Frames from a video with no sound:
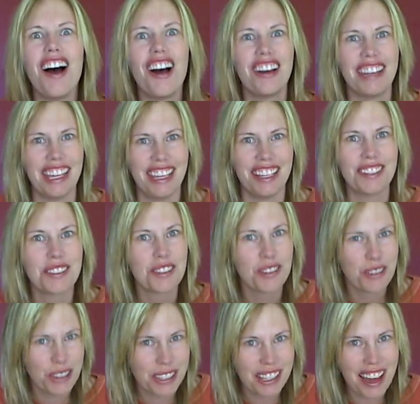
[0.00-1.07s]
On
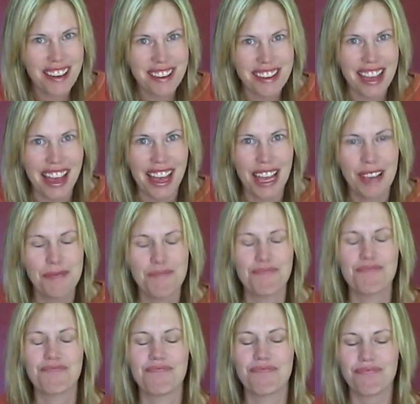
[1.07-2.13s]
Easter Sunday,
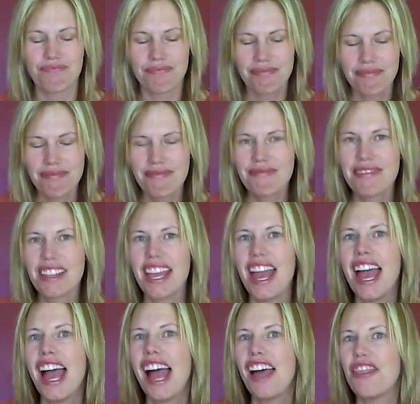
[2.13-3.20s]

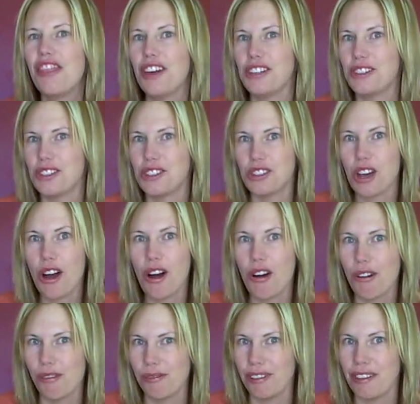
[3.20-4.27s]
the
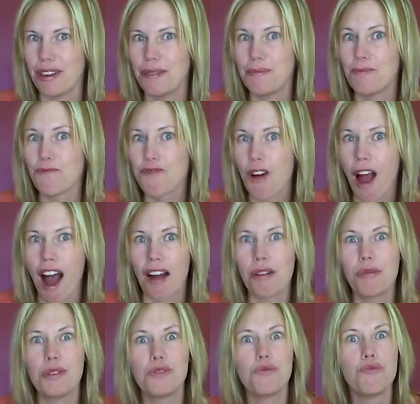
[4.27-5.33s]
stone, the
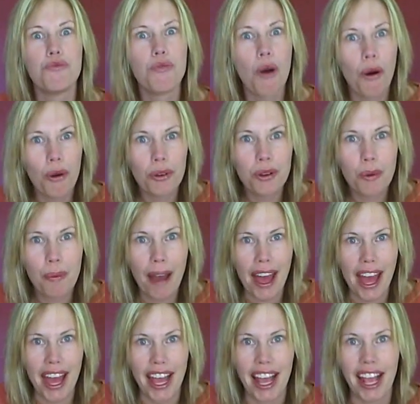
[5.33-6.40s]
rock was rolled
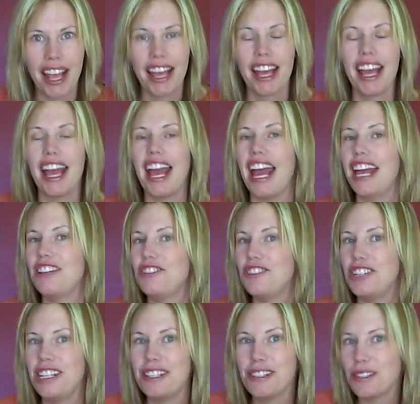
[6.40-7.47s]
away and
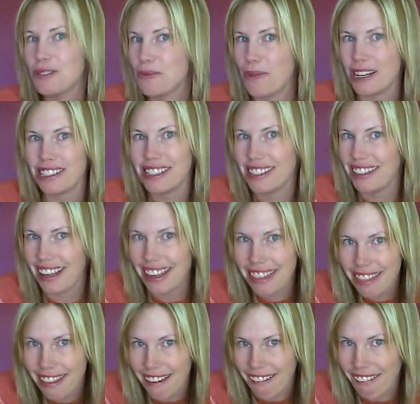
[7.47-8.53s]
Jesus wasn't
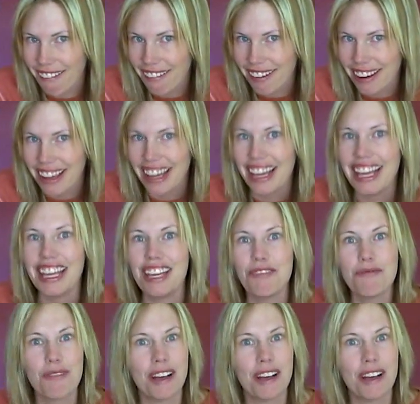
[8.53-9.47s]
in there. He